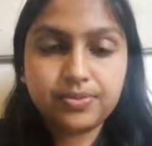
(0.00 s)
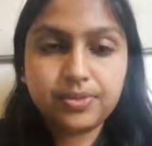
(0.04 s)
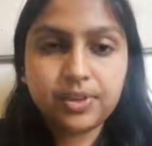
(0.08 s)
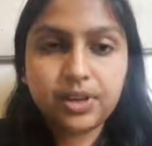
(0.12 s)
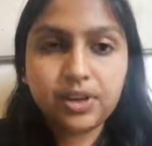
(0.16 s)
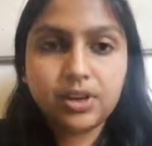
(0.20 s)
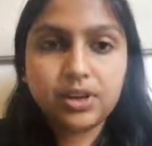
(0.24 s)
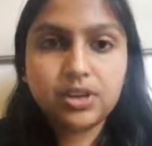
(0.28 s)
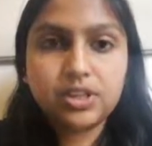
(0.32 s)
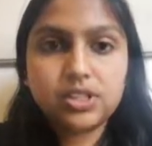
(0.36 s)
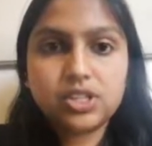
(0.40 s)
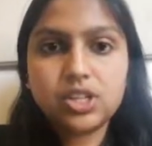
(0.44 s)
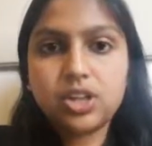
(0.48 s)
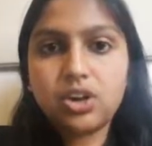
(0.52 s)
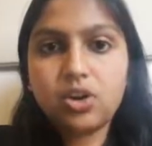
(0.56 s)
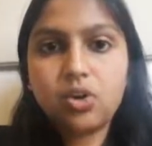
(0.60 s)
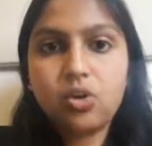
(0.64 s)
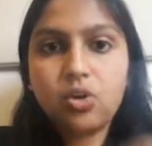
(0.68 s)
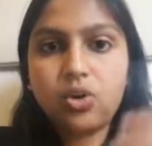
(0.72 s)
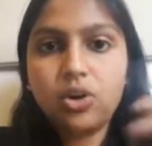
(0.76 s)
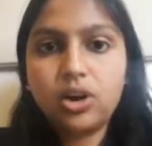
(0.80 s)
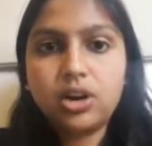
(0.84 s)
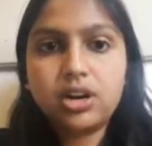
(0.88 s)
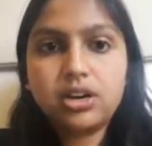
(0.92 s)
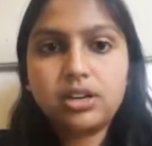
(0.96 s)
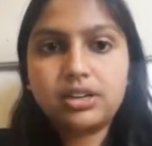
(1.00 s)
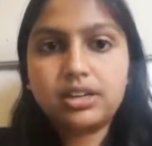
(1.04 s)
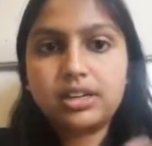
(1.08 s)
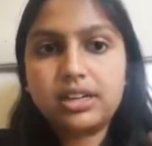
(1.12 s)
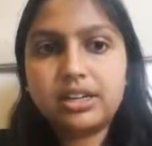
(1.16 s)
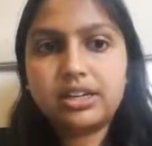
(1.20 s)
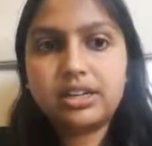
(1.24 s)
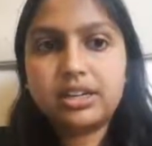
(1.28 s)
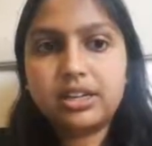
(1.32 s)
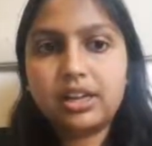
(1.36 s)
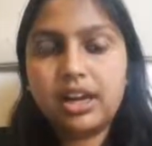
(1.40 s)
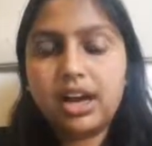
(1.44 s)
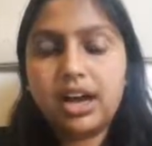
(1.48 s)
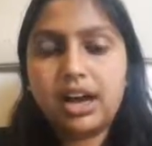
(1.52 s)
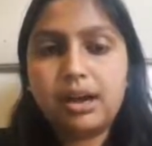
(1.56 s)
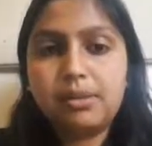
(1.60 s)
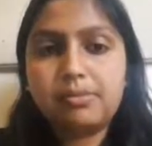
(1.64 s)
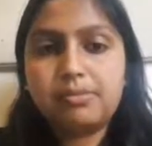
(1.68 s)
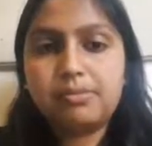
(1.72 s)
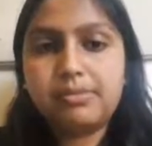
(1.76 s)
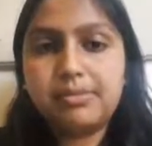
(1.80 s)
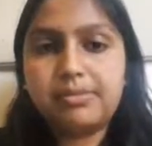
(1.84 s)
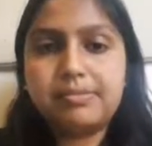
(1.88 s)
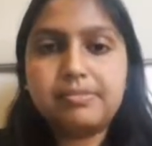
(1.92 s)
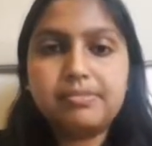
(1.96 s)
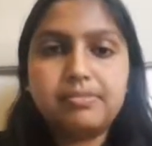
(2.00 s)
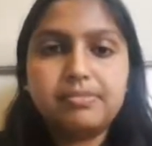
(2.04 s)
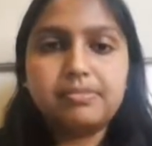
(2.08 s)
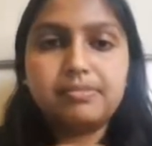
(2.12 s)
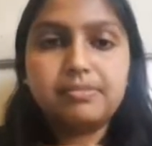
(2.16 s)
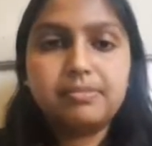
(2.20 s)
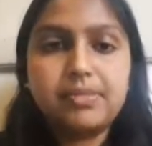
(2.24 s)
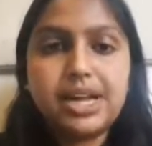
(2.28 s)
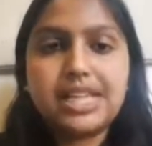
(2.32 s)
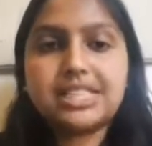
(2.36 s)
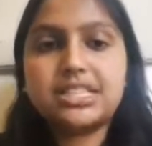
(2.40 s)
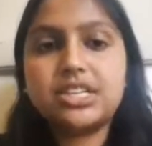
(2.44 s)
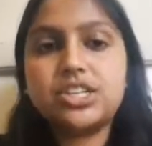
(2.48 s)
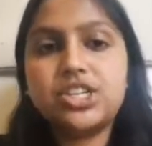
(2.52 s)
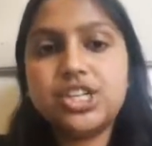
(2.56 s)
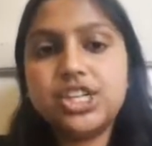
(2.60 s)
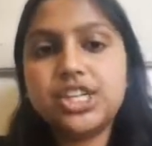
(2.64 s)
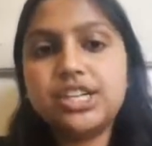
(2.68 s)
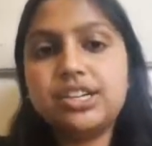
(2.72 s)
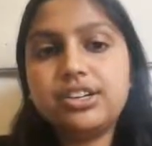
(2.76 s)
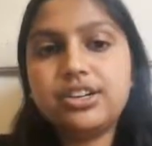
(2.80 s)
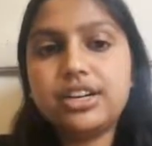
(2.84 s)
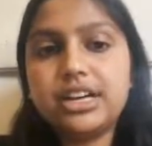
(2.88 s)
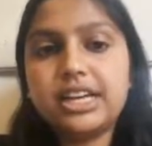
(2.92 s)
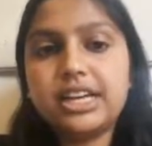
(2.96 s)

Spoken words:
So the core message here is